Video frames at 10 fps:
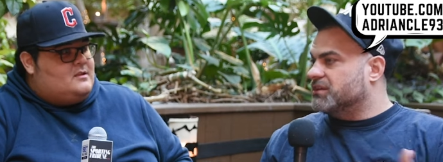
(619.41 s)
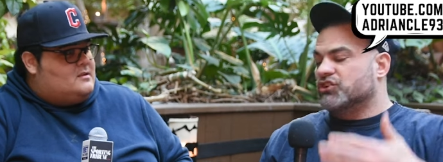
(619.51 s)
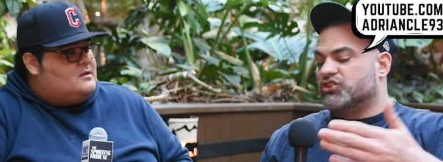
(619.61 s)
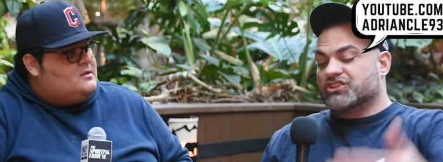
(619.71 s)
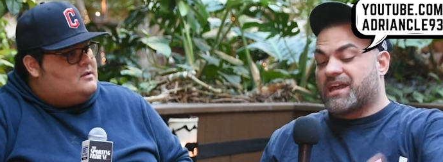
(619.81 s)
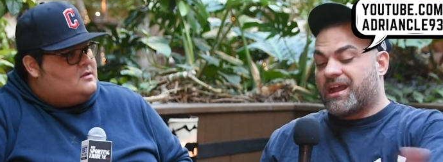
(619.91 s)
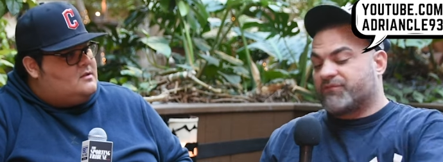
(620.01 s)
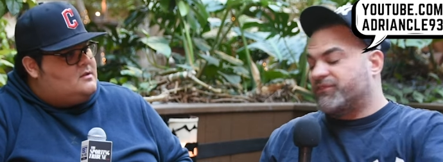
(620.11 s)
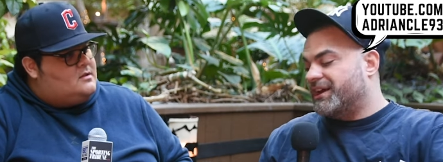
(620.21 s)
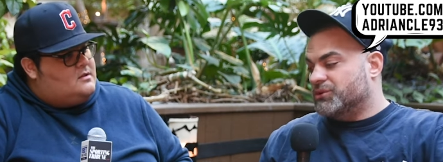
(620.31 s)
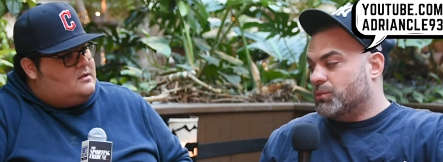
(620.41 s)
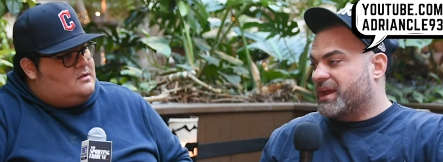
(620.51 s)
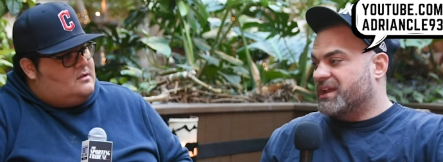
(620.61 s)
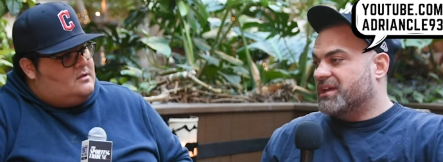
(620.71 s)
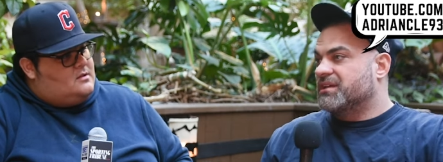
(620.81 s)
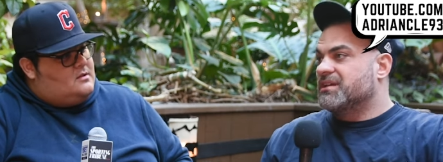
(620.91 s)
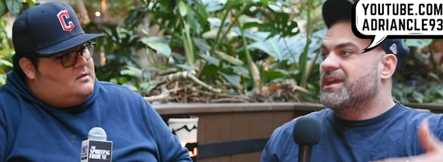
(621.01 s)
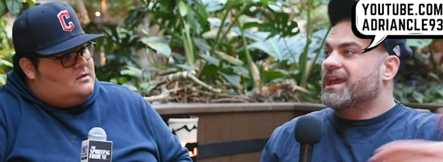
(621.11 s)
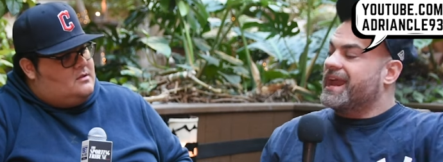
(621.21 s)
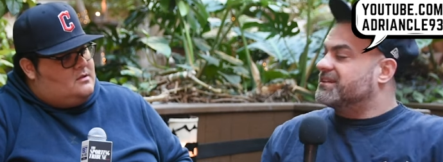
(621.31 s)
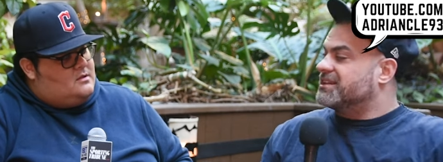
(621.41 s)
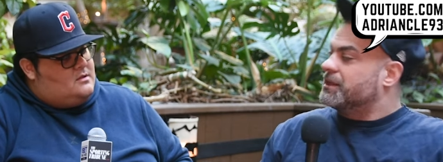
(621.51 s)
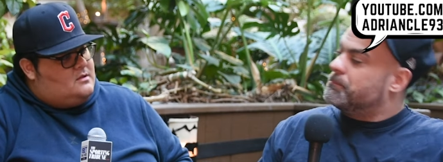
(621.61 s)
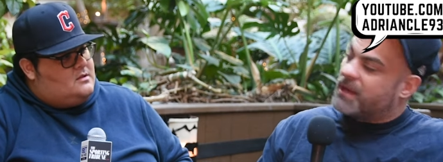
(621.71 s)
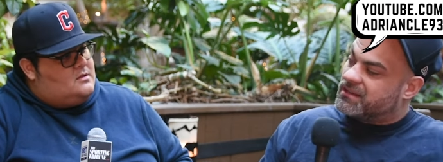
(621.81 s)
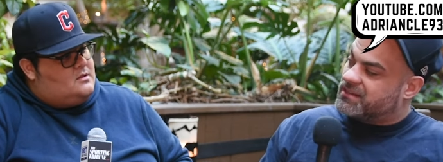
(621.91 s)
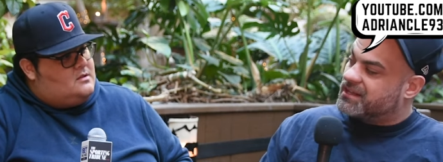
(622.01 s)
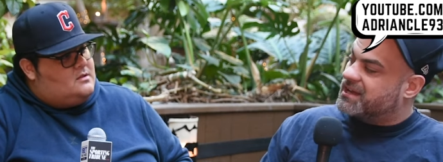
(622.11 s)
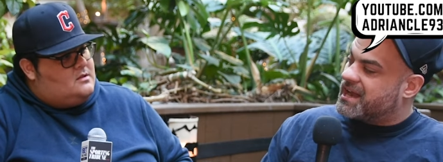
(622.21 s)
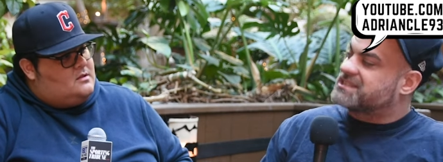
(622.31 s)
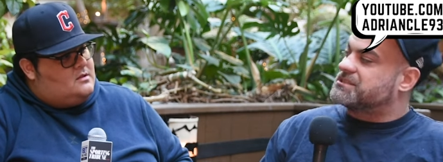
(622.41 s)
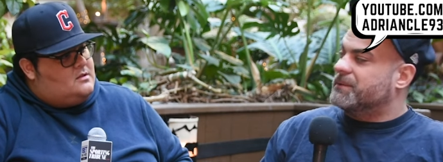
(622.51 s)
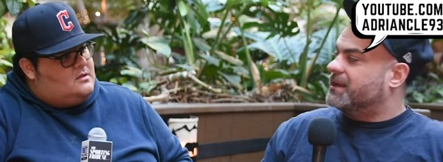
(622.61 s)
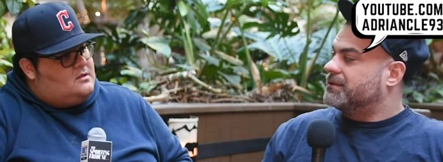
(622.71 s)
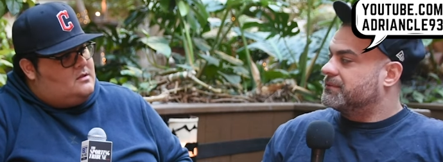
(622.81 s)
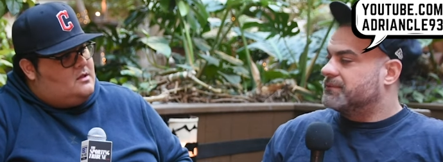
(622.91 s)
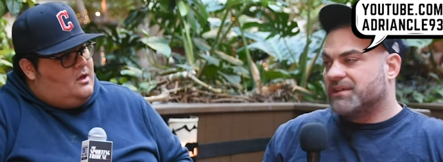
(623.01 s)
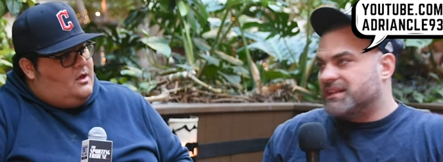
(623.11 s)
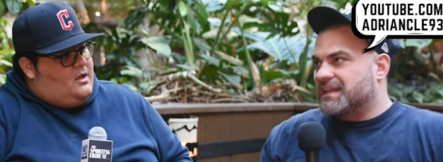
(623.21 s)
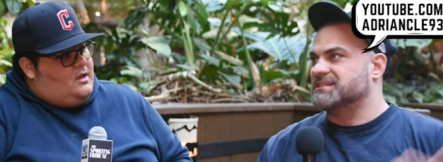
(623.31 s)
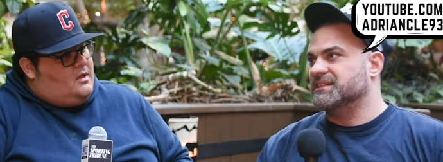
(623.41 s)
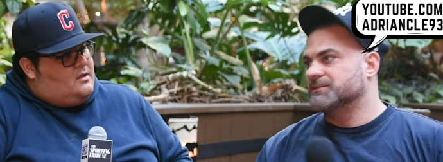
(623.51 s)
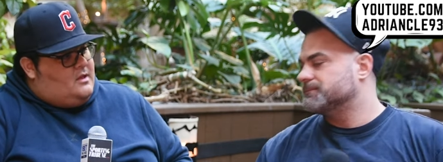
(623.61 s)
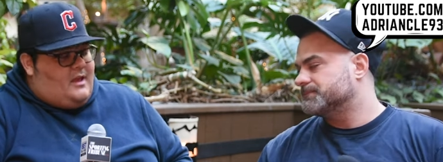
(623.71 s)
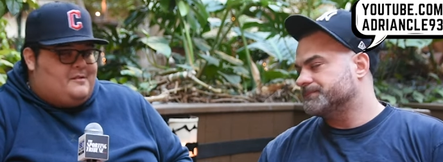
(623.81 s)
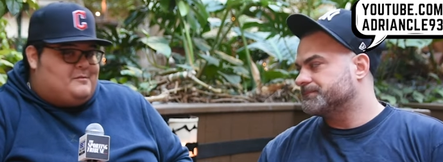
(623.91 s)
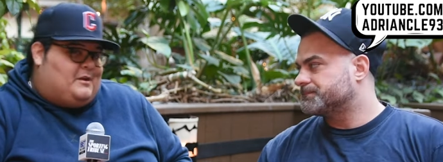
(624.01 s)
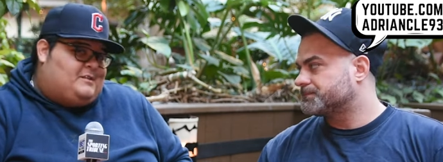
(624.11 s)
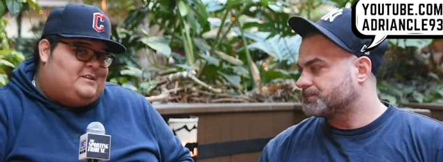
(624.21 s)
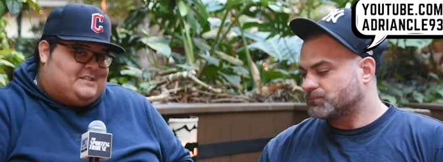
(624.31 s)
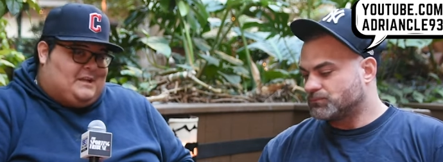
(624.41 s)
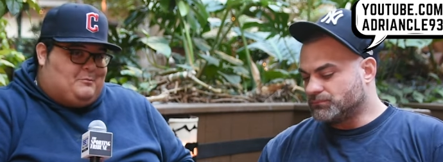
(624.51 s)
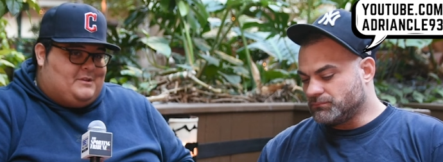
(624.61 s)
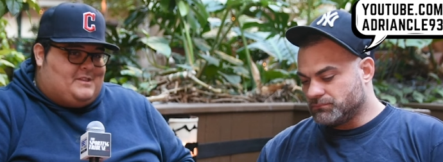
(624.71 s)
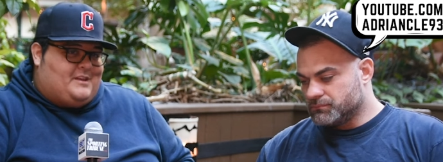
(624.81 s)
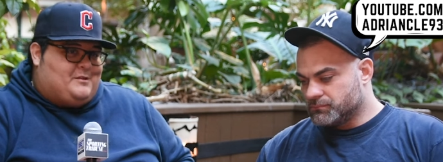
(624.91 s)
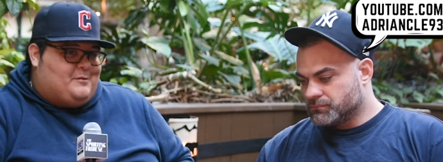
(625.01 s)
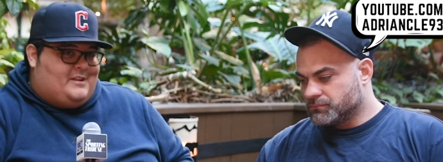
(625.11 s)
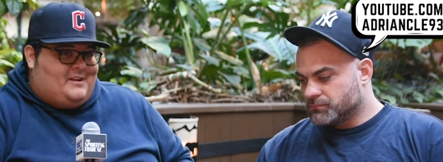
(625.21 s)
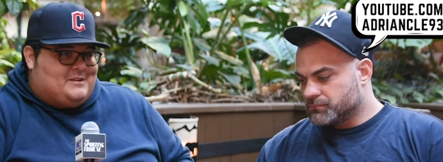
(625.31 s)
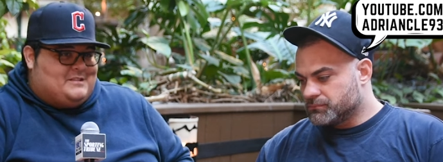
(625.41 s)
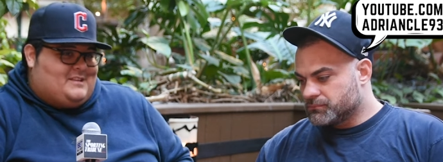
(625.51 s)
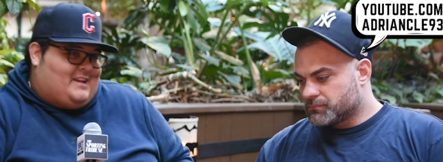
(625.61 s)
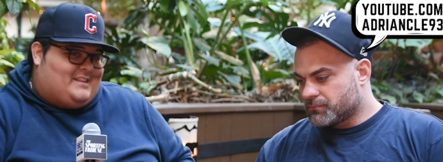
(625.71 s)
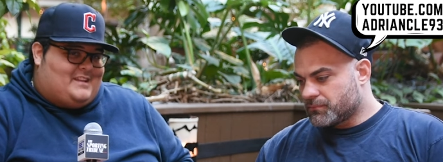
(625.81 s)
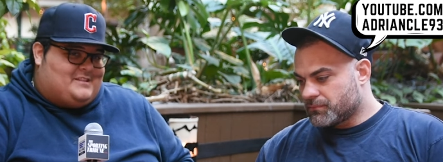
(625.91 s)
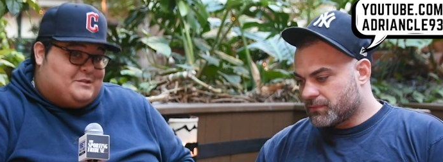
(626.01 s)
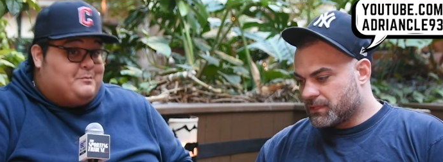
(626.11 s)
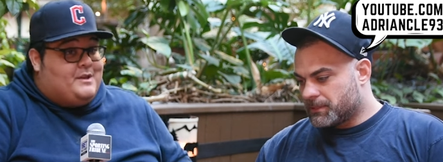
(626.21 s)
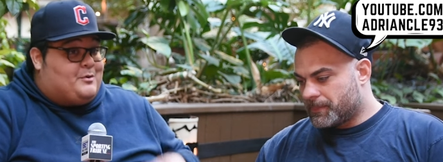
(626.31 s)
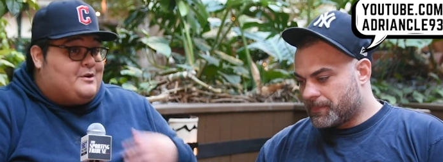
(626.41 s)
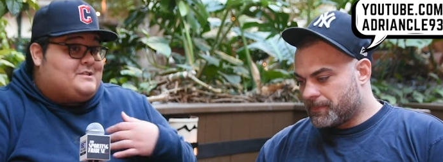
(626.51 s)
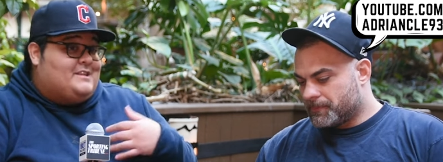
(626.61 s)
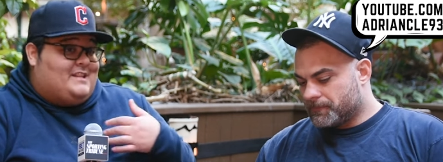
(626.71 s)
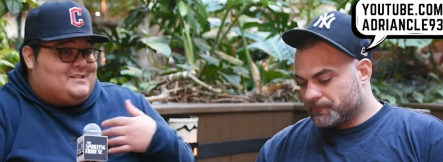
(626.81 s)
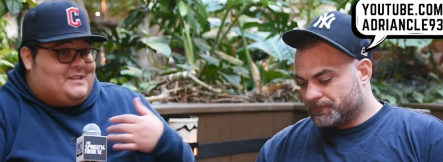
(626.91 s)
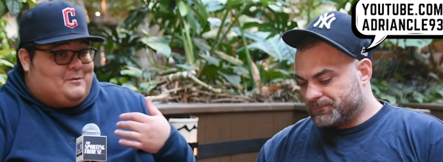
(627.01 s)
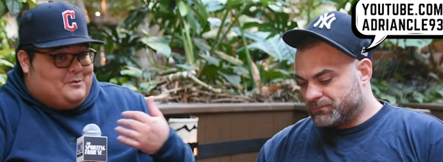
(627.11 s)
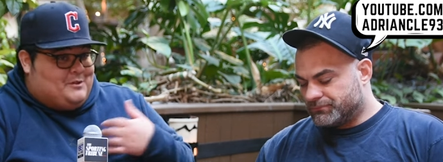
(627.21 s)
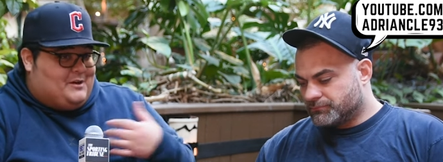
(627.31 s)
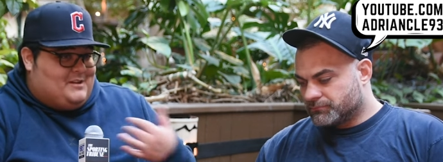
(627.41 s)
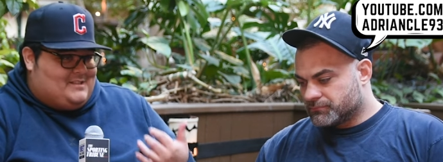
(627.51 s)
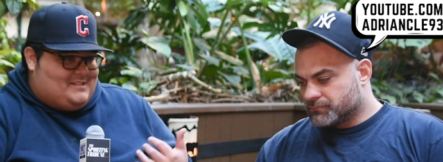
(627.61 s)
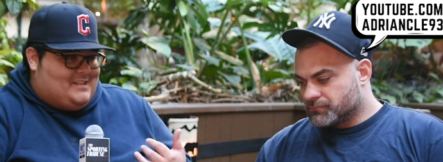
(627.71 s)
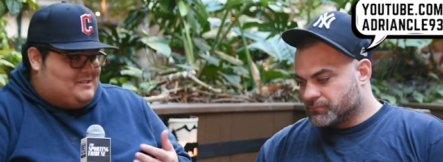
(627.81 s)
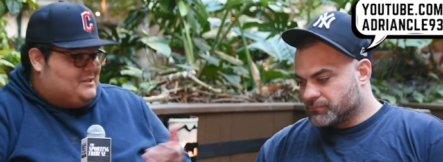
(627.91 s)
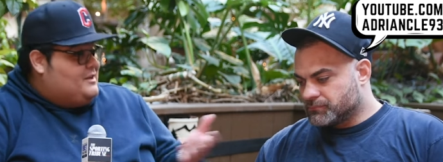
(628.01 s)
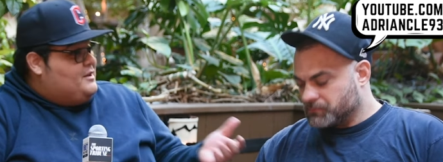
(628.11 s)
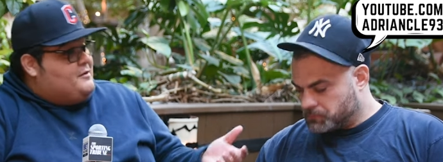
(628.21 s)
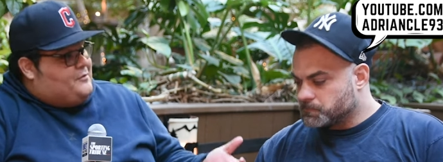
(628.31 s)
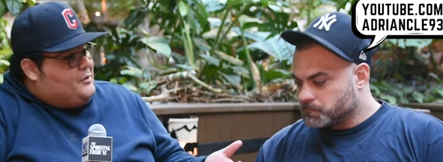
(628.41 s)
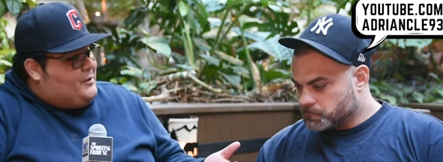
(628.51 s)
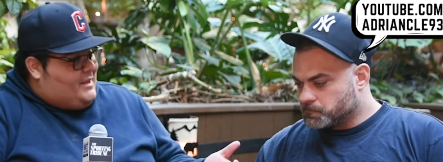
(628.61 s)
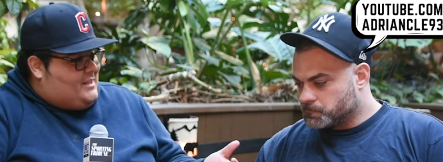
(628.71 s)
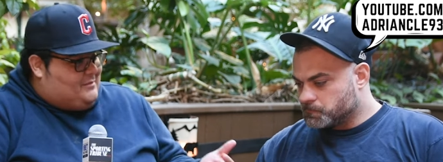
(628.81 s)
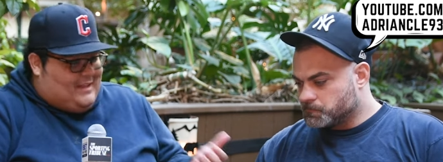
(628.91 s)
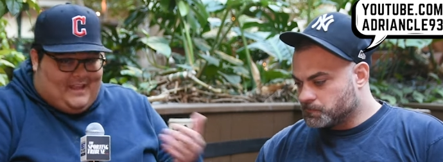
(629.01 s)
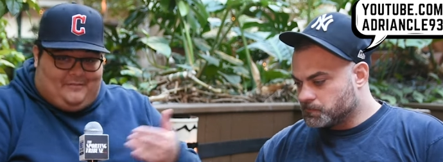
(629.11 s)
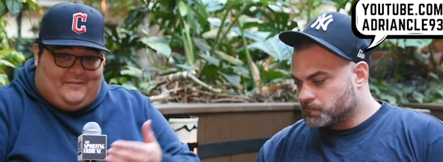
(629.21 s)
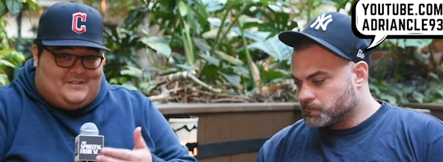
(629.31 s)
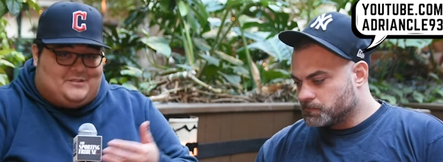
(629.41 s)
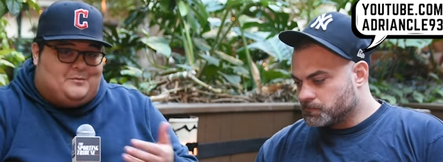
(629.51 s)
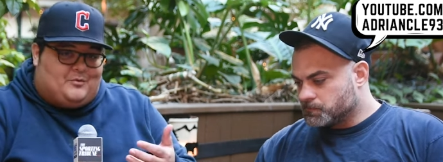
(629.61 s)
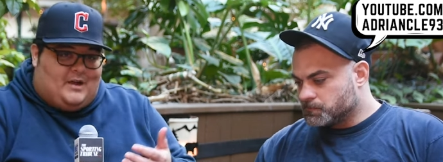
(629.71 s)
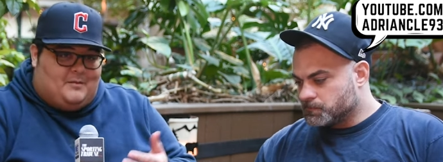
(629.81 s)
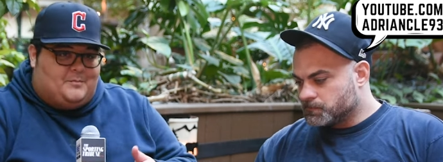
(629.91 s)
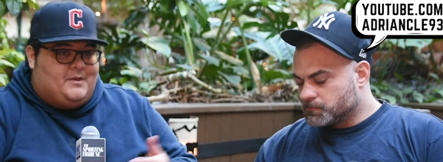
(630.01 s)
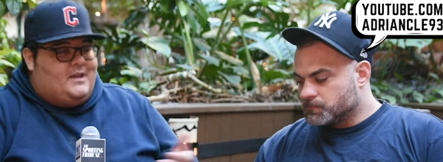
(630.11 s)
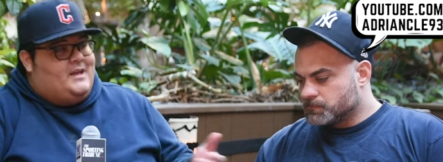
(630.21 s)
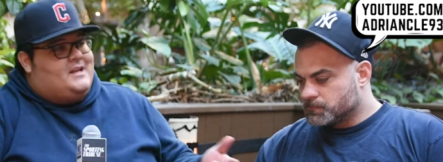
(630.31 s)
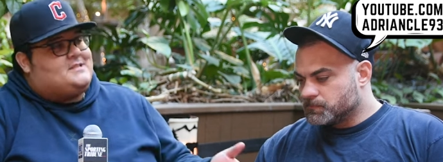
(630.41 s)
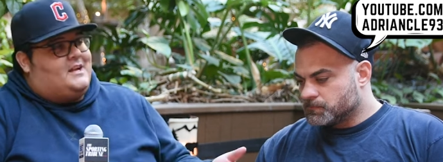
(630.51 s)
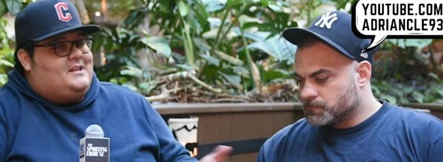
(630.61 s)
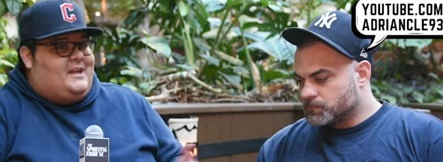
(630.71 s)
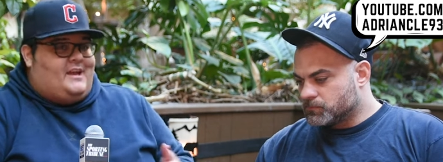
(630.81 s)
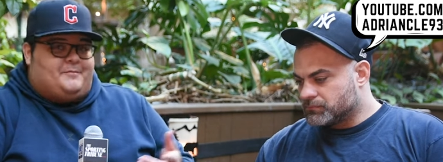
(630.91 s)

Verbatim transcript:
Speaker 1: You just got to find a way to handle it better than the next man. And that's it. And, and listen, I want to thank you
Speaker 2: right now because, like, that to me personally, that's like one of the hardest things. Viewing it of like fixed or problem. It's kind of like